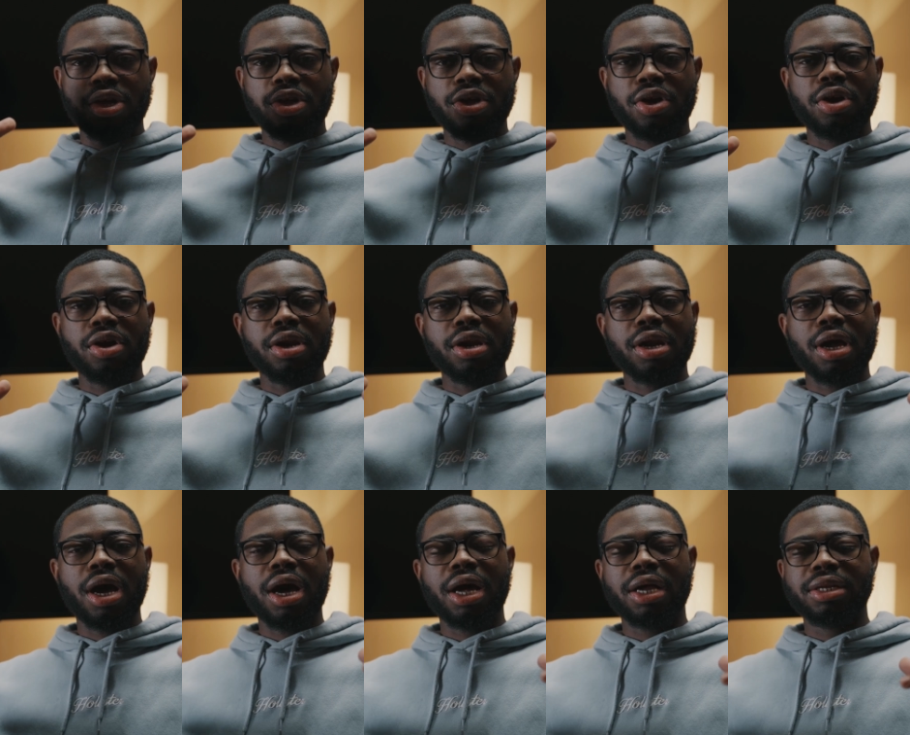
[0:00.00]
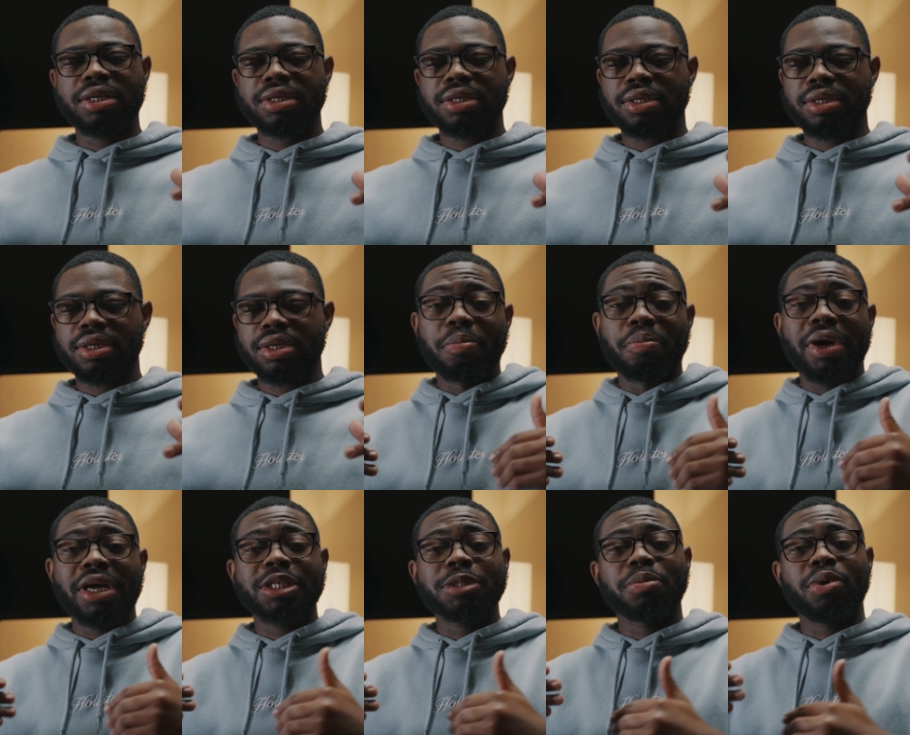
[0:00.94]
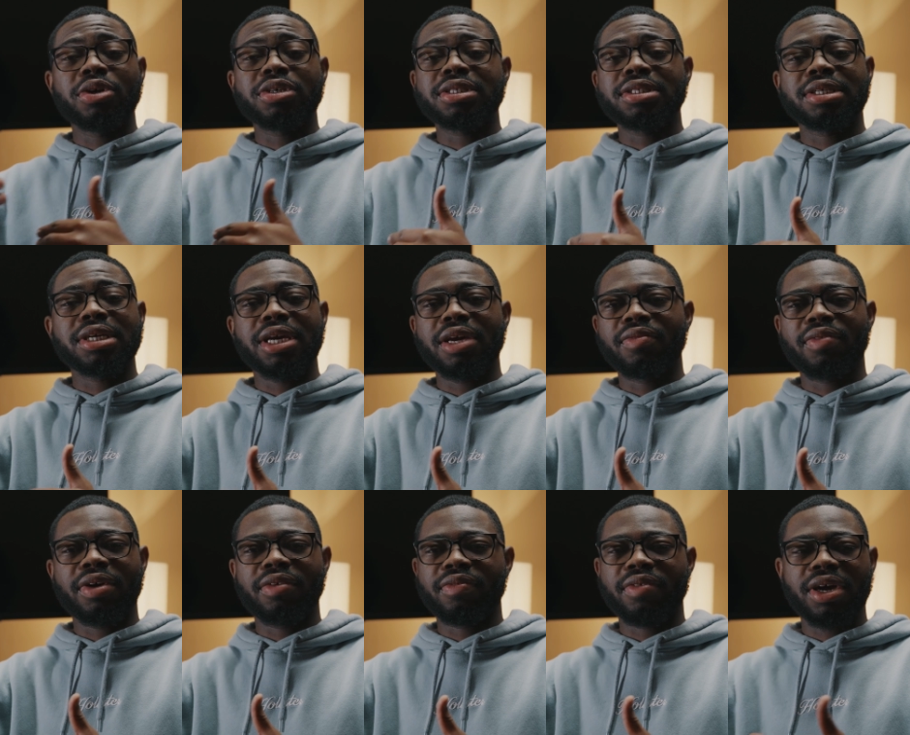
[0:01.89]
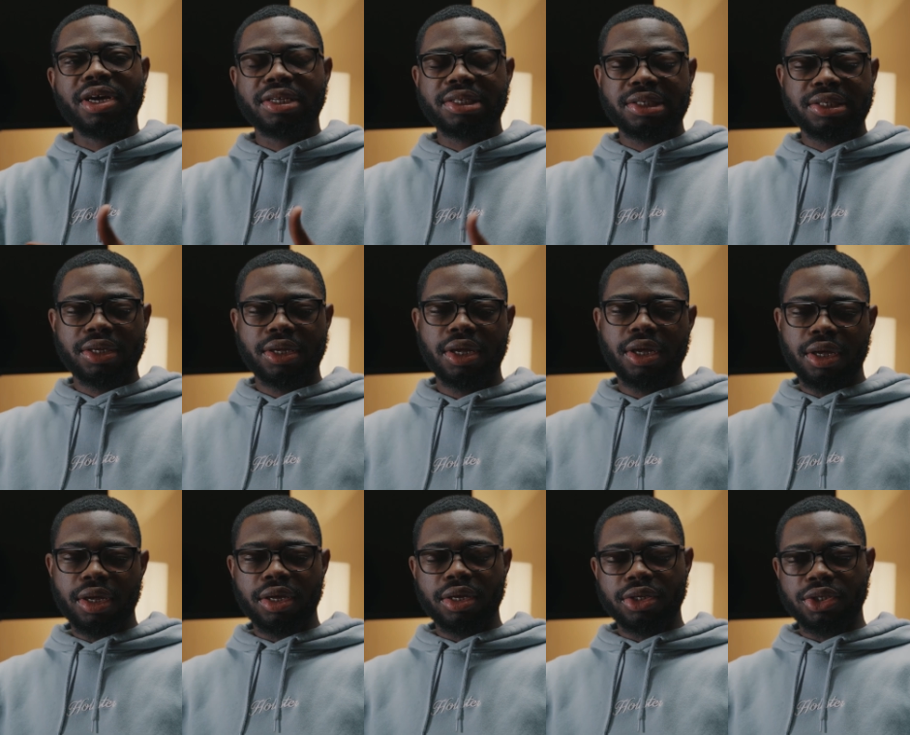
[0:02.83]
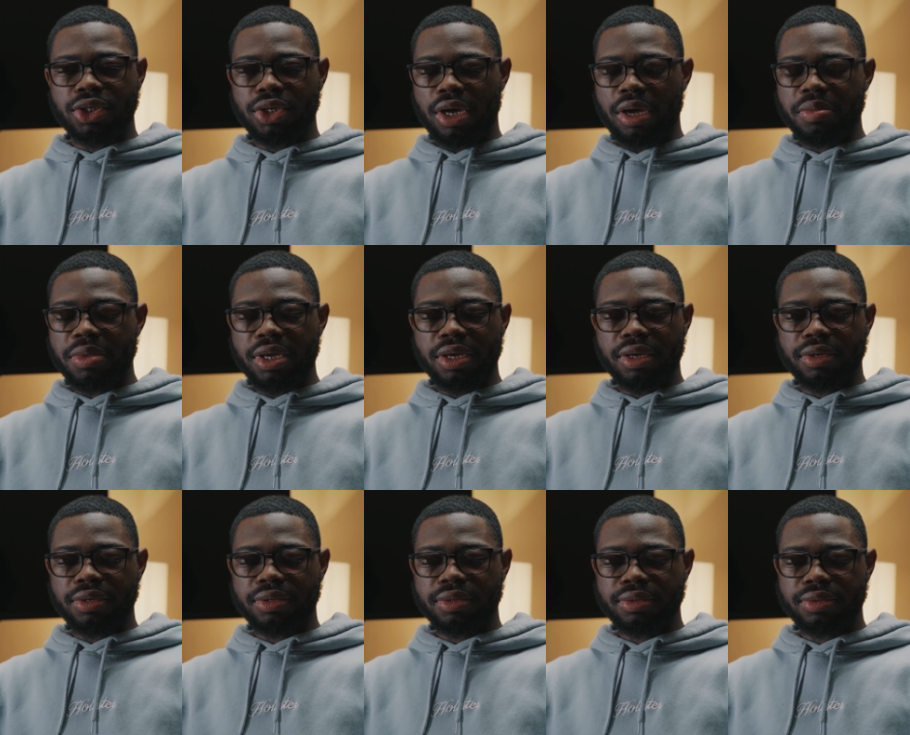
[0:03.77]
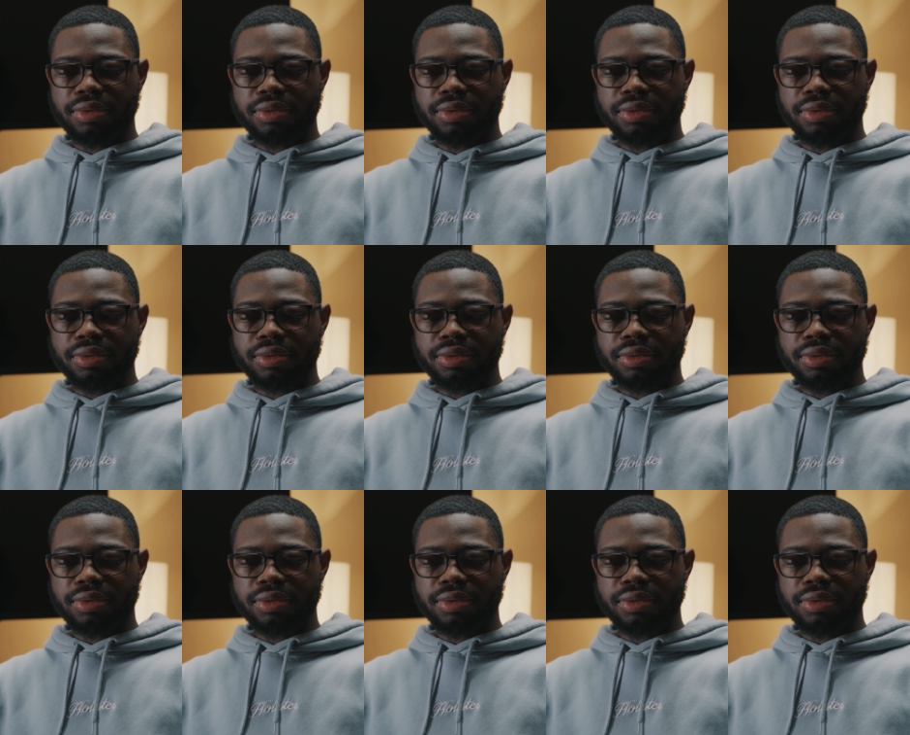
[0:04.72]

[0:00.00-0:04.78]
you're not the best person to give advice. So, I mean,